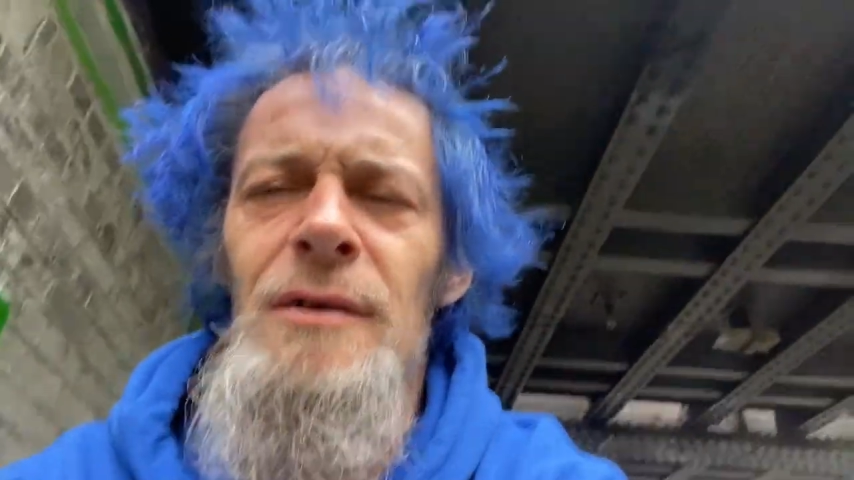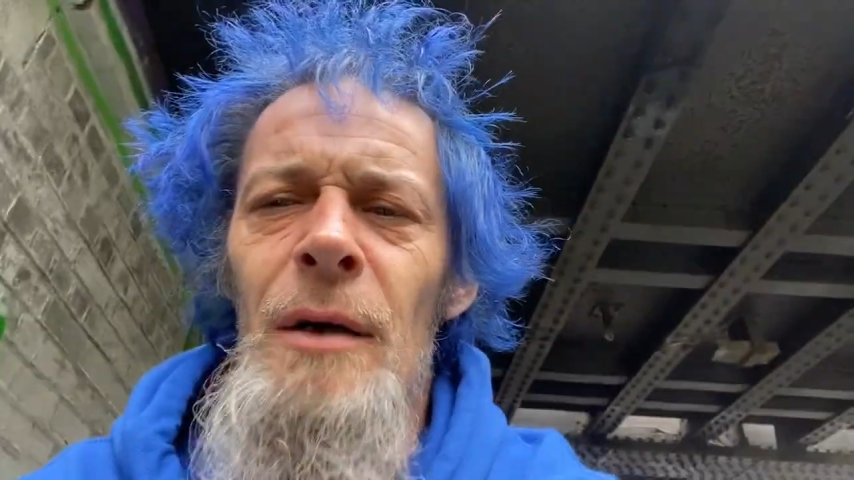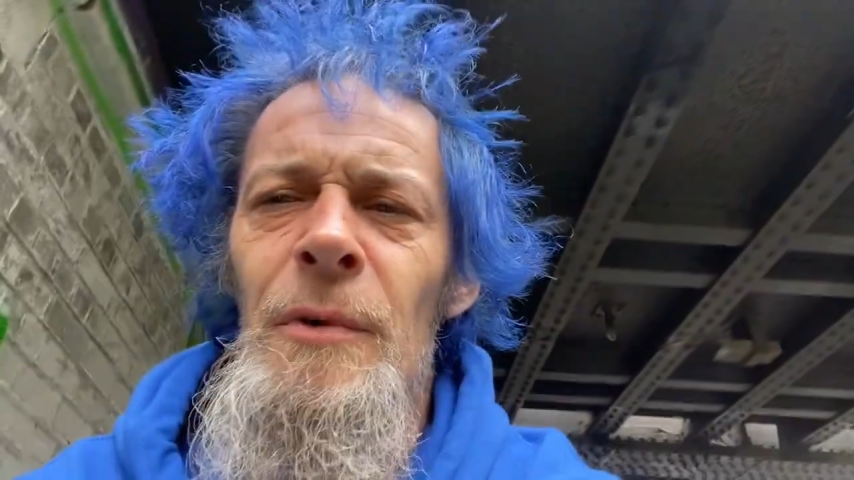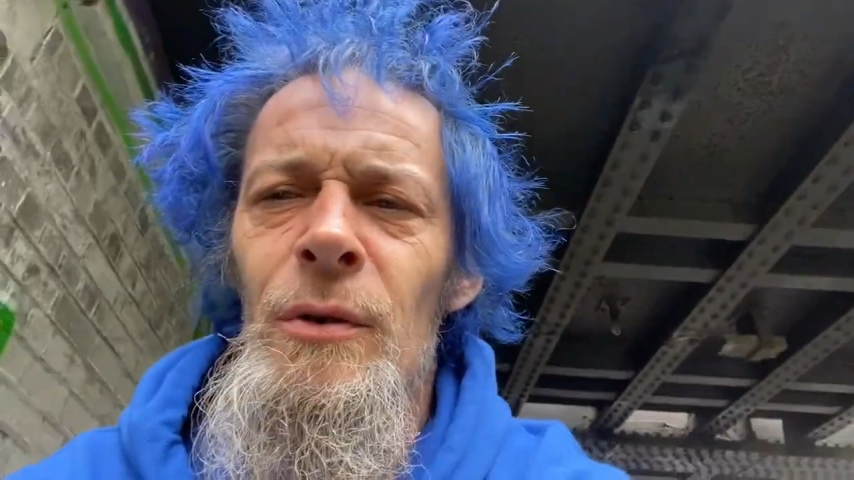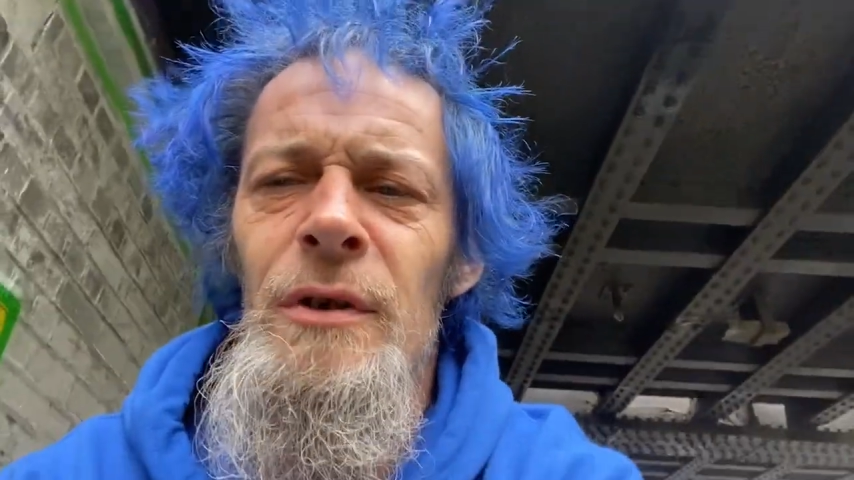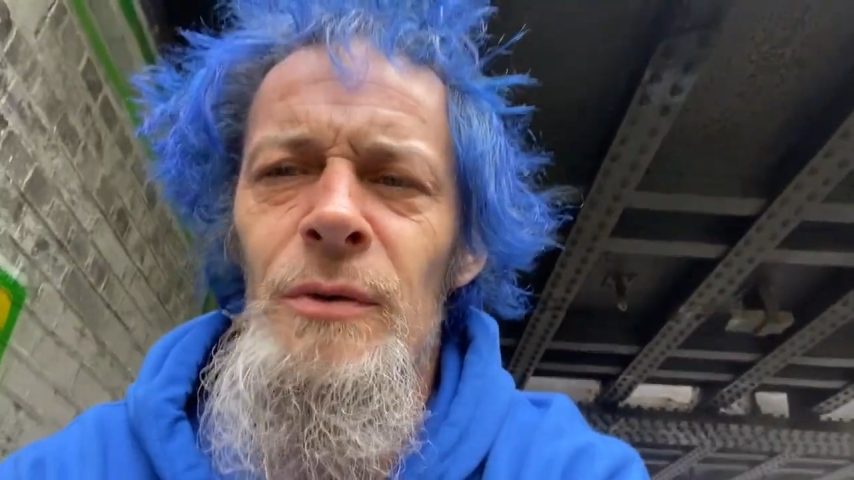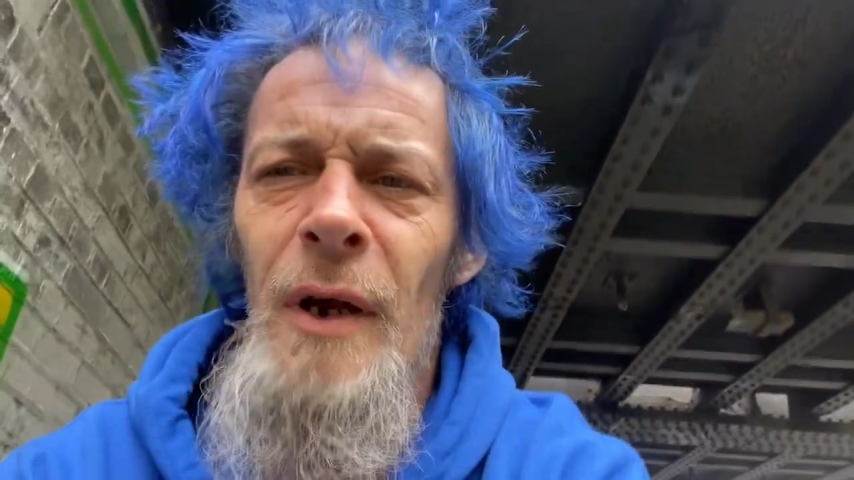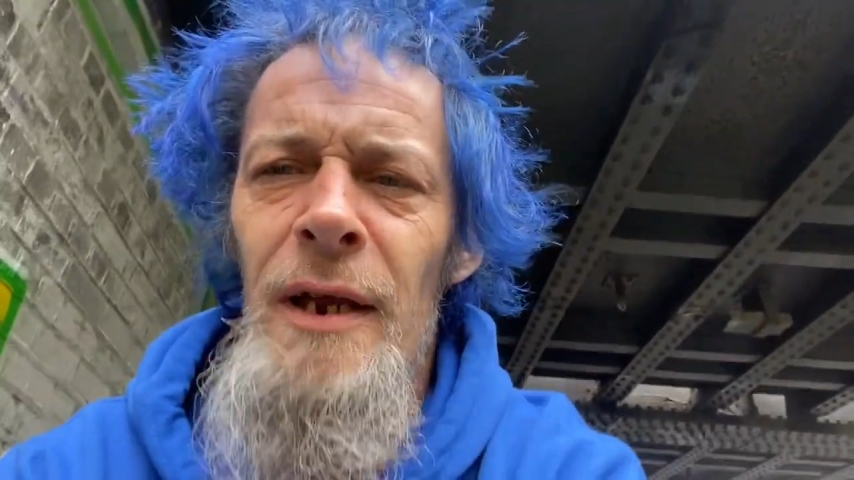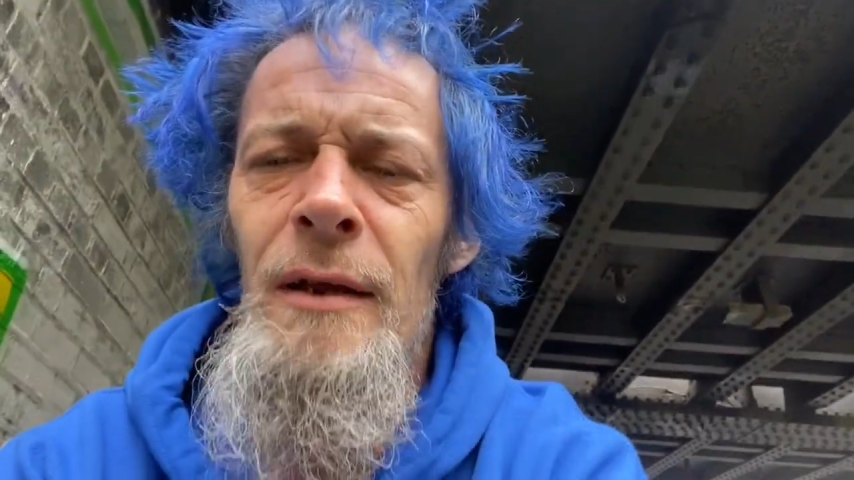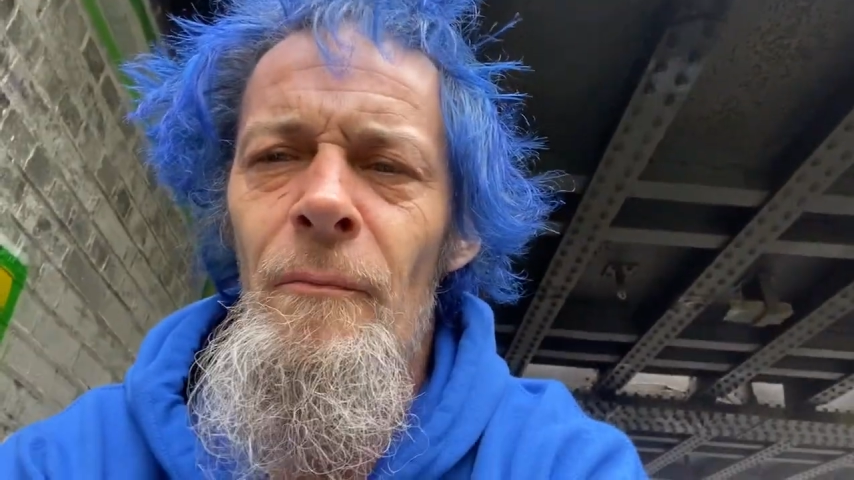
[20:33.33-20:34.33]
coming all this
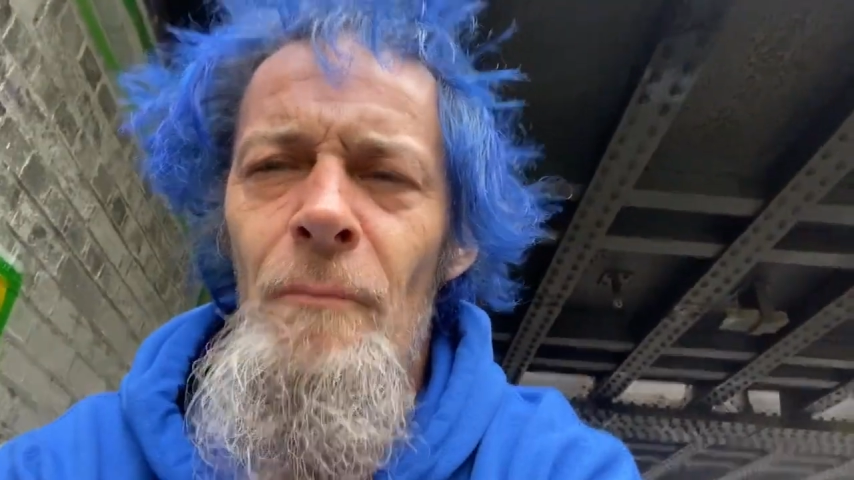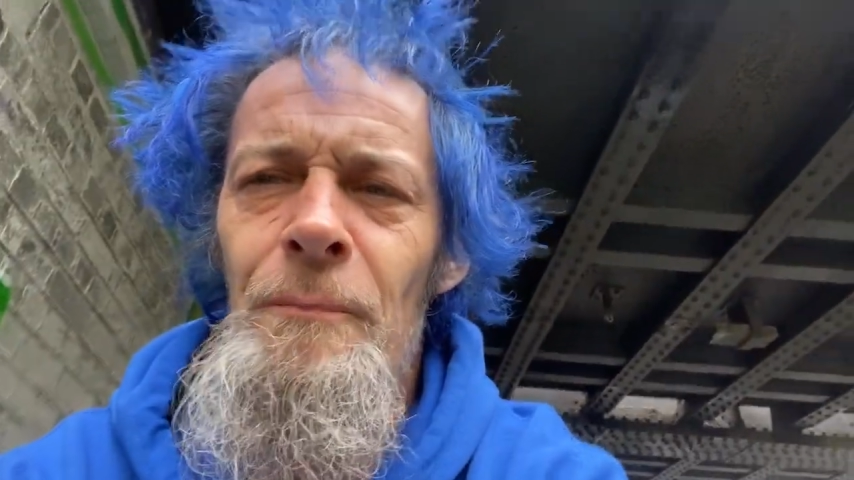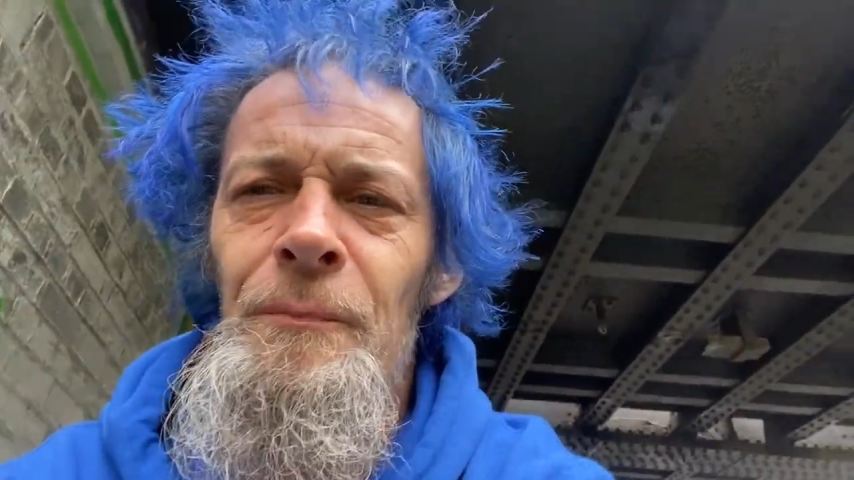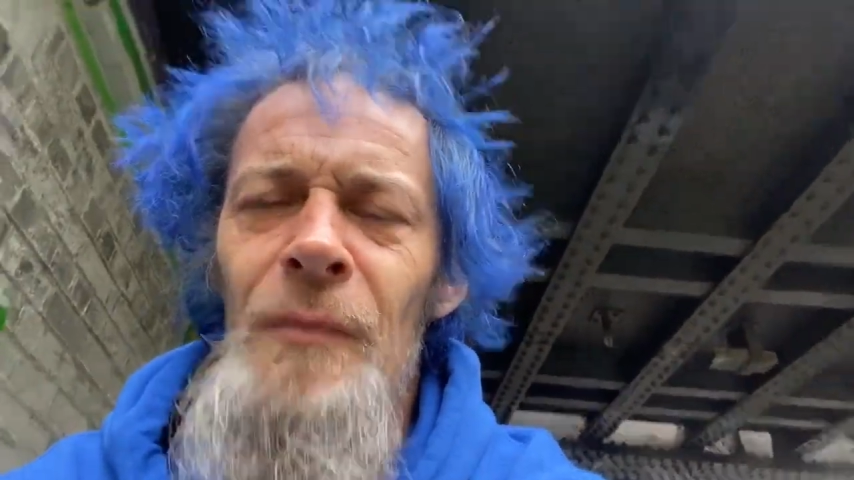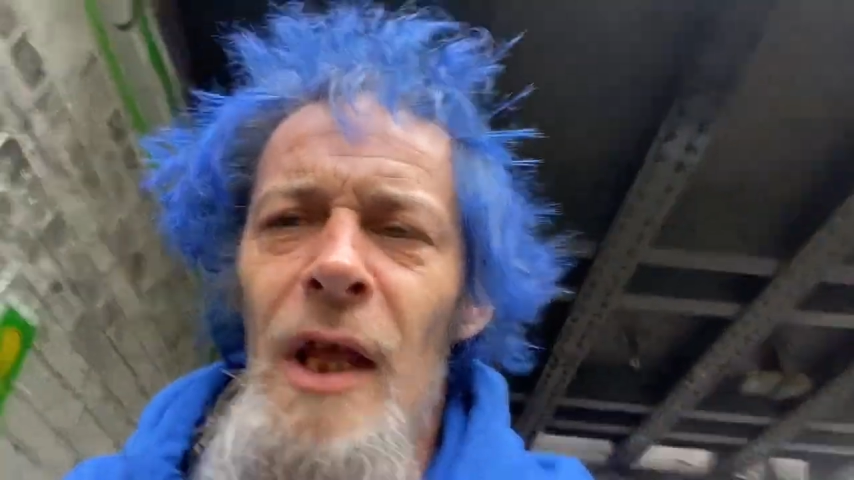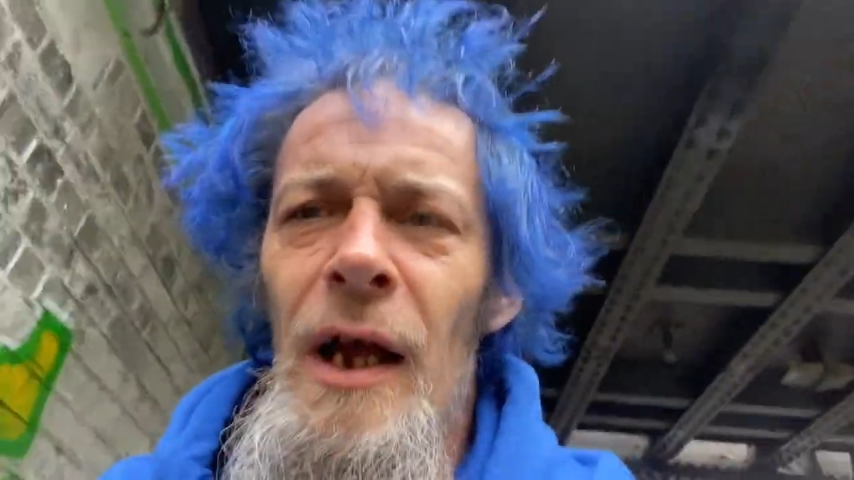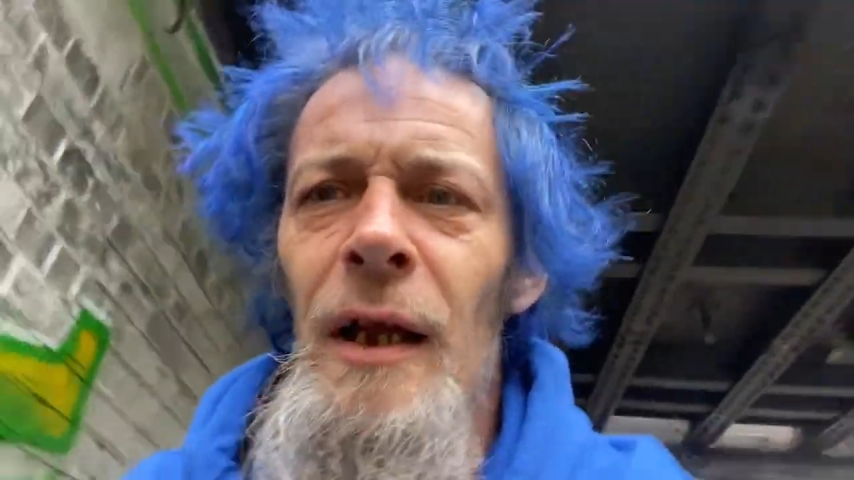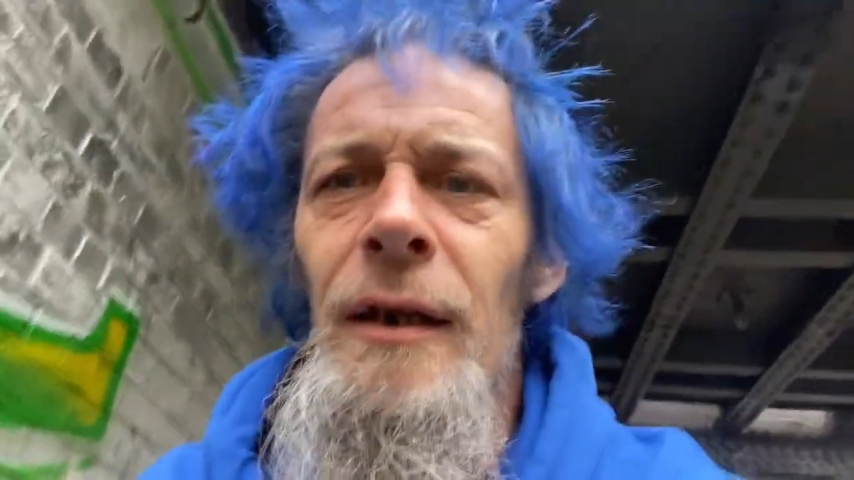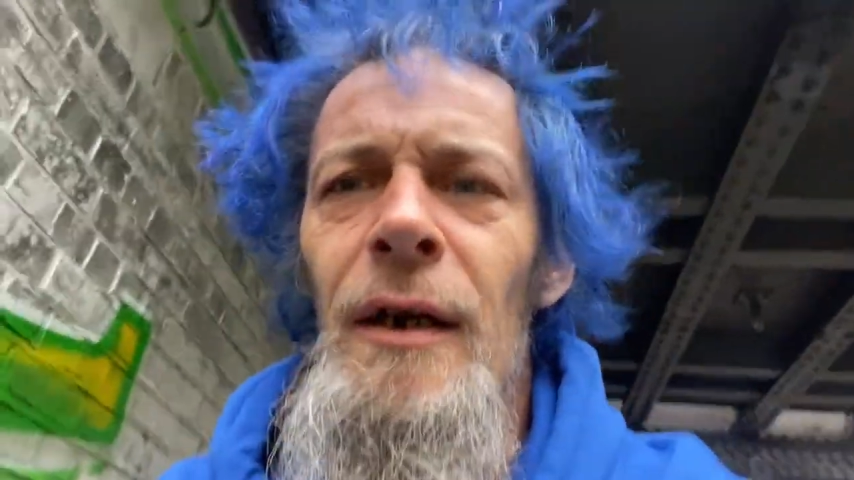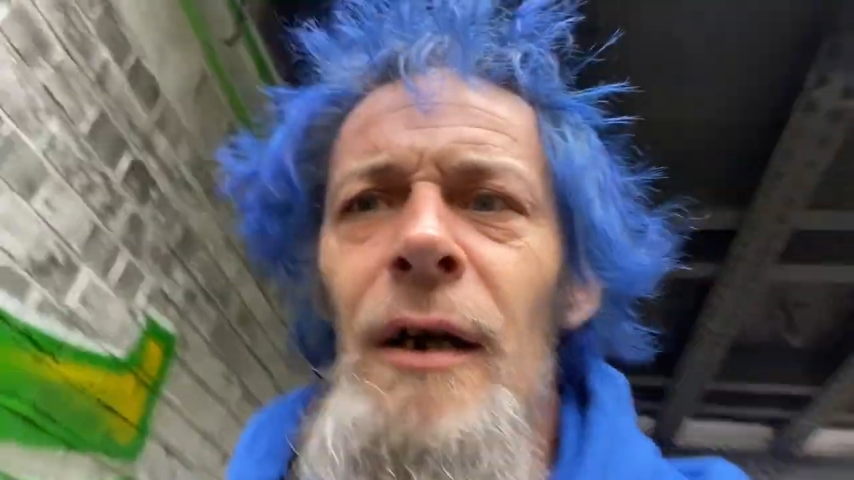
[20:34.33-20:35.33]
way.
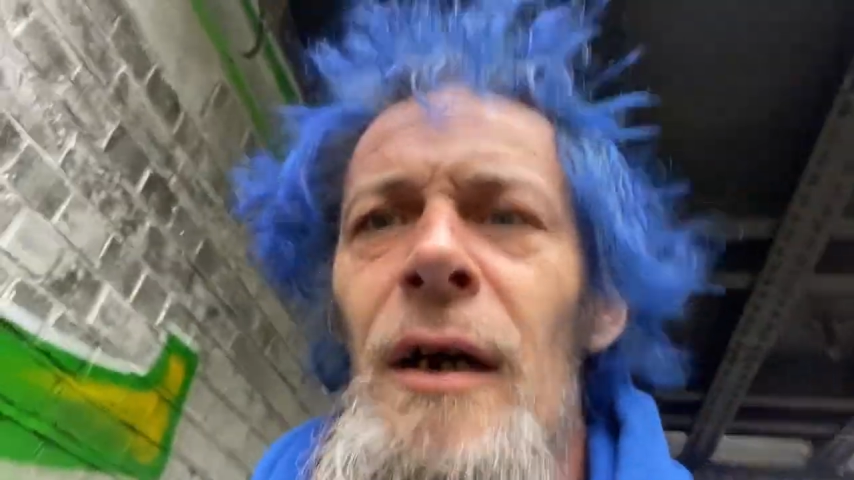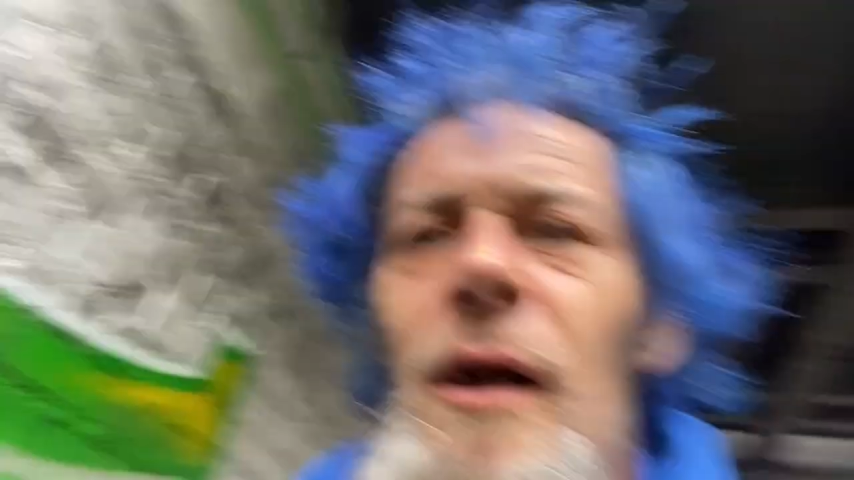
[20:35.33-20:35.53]
And uh,